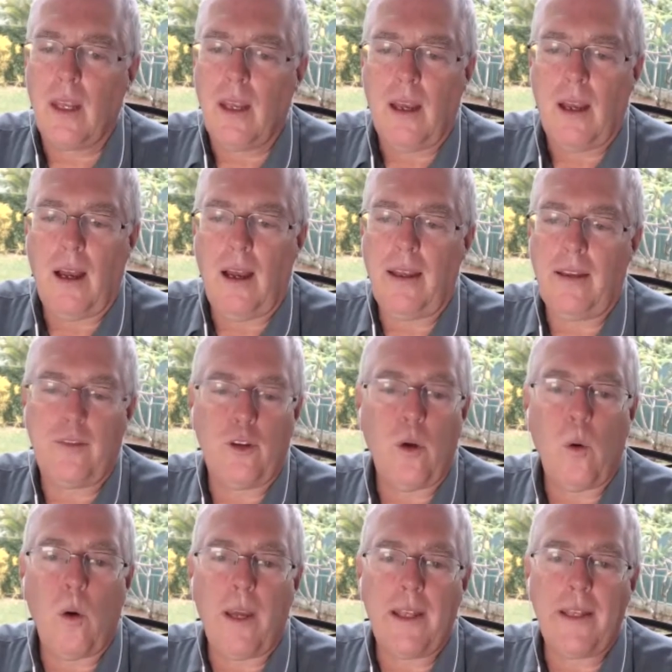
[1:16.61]
I have
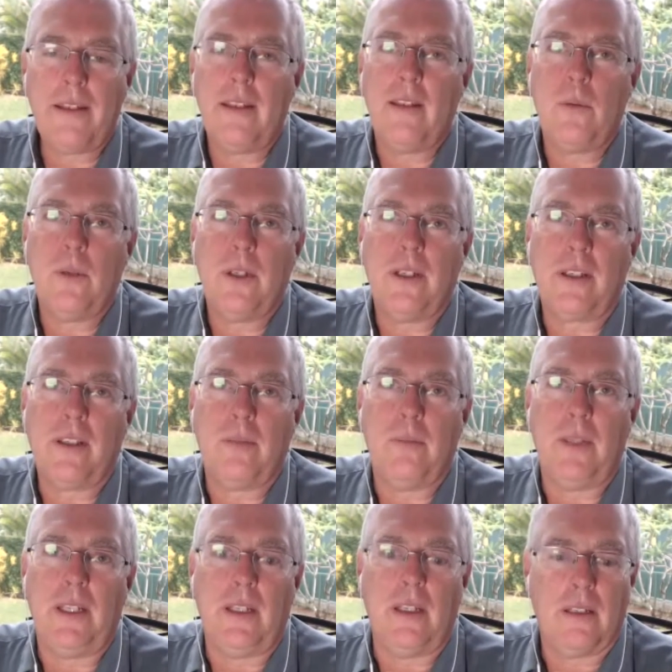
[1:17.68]
no idea what it could mean.